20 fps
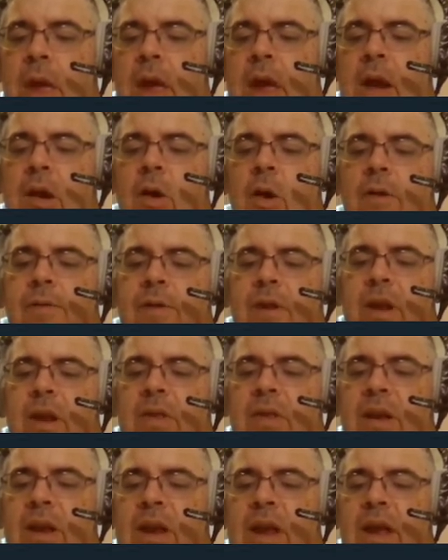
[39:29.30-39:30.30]
And often
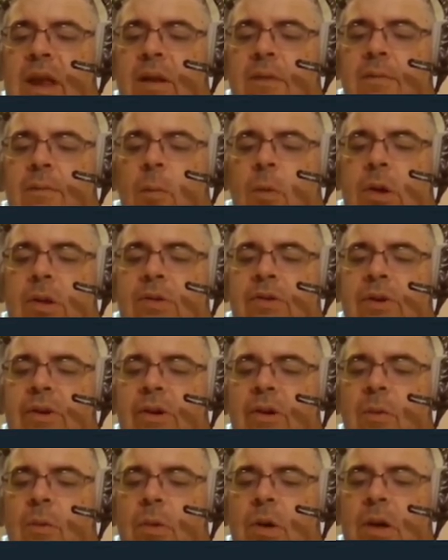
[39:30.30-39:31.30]
in the dead of
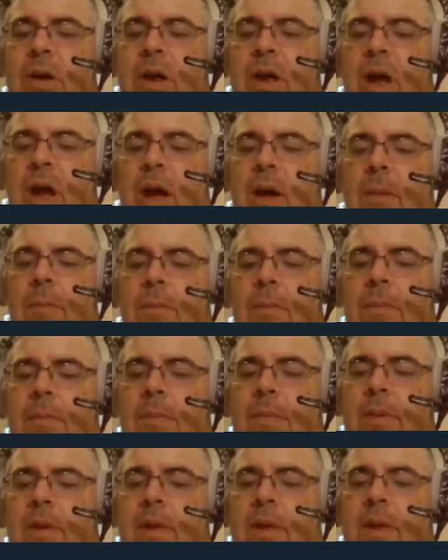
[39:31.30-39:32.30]
winter would come
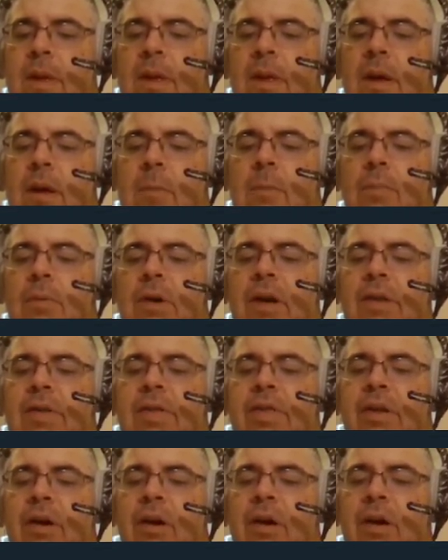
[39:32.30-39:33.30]
a brief
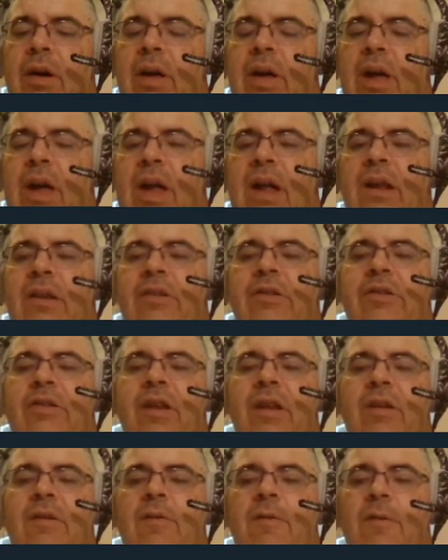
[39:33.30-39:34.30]
thaw and a
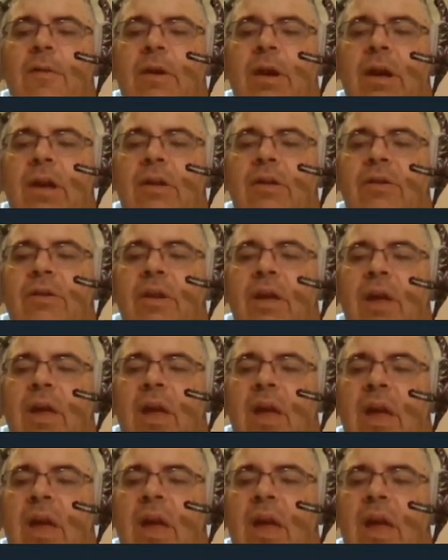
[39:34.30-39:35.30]
sudden freeze,
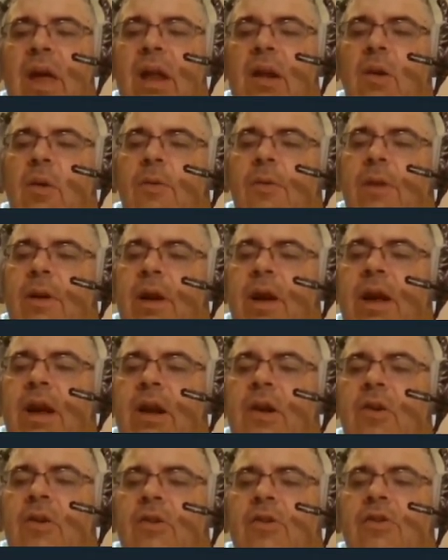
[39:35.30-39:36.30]
and
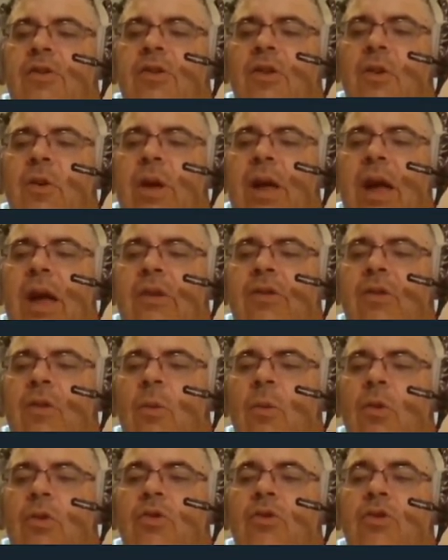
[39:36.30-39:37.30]
overnight her snow
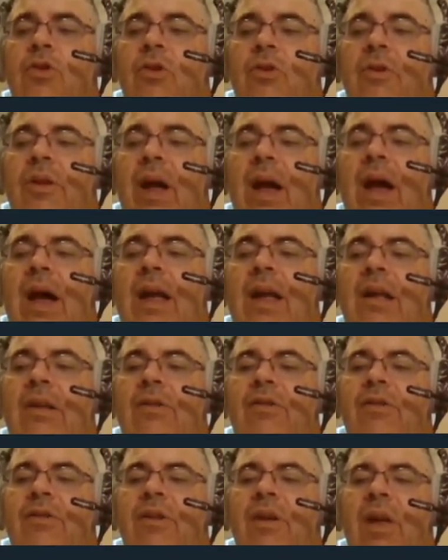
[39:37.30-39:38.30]
castle would turn to
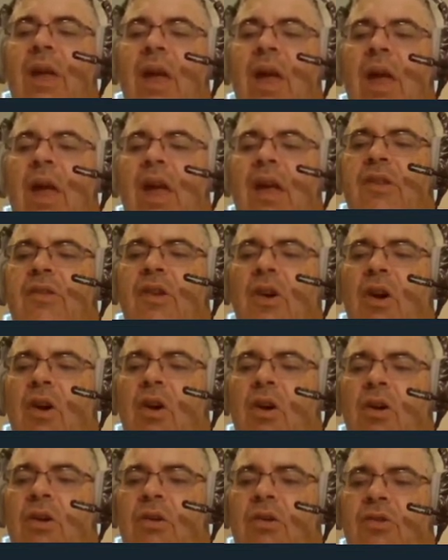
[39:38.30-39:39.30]
ice, as
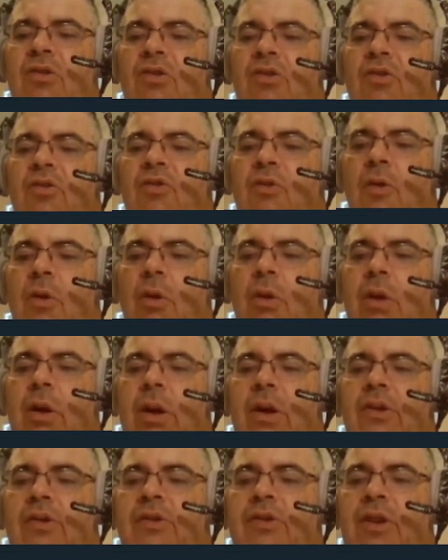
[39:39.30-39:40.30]
hard and strong
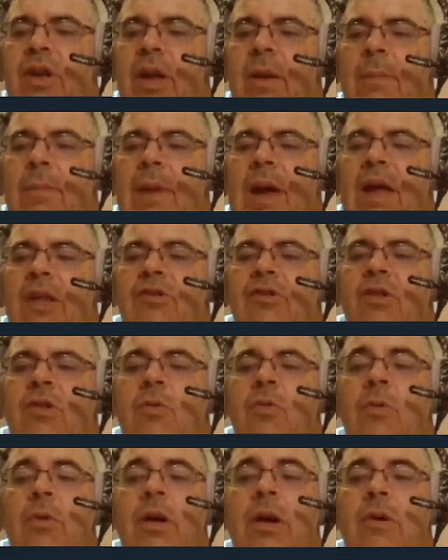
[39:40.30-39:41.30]
as she imagined
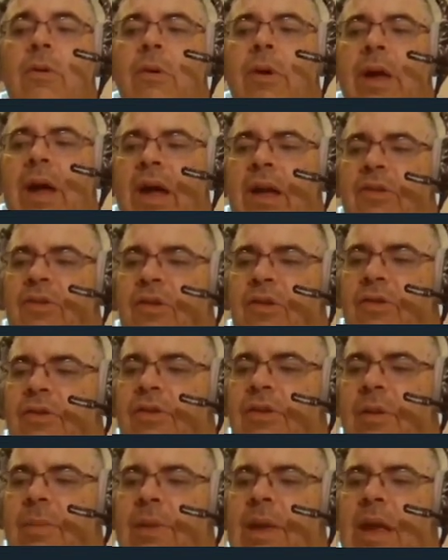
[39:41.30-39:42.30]
real
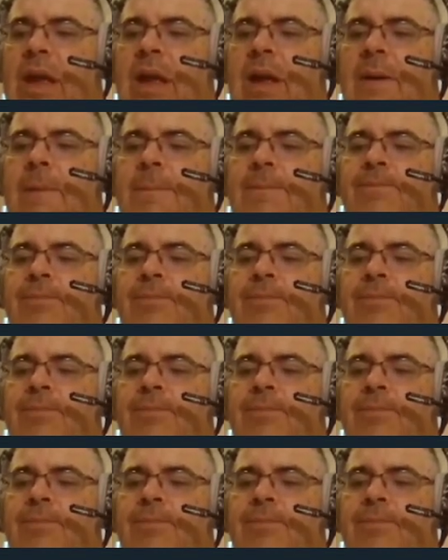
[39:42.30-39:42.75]
castles to be.